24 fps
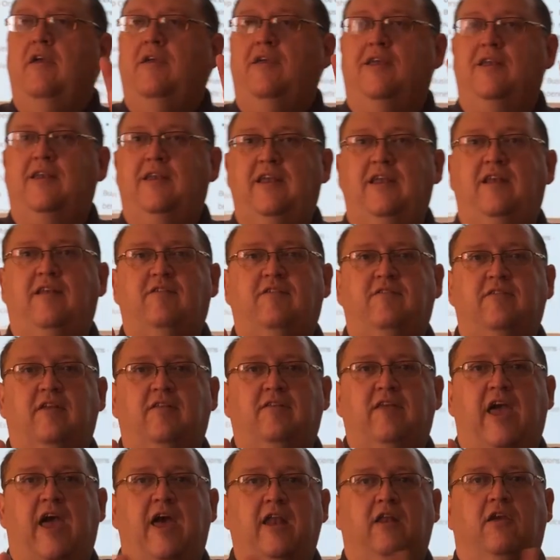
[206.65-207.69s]
You need to
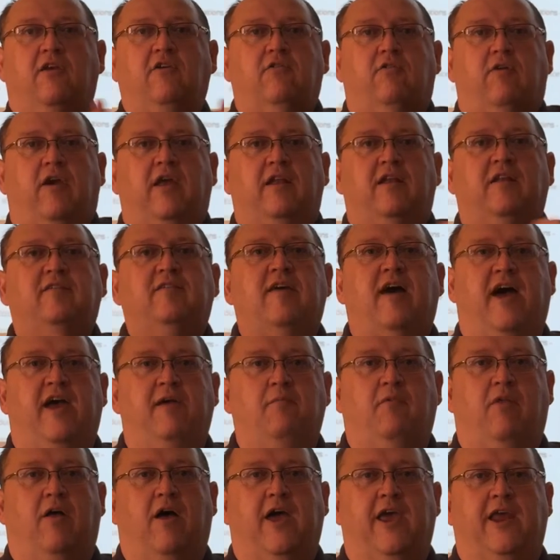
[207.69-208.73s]
sit down and create a
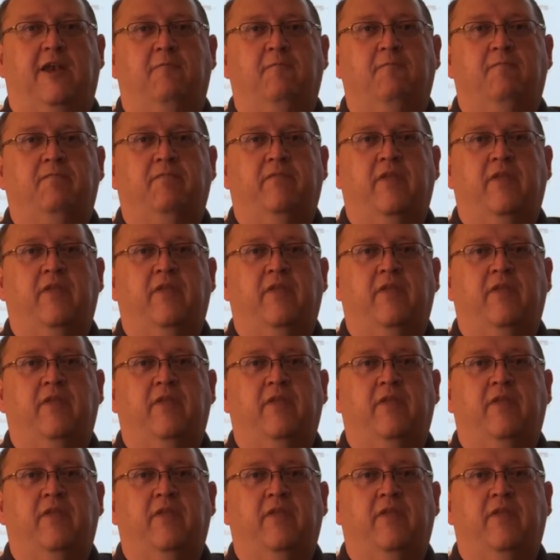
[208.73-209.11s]
timeline.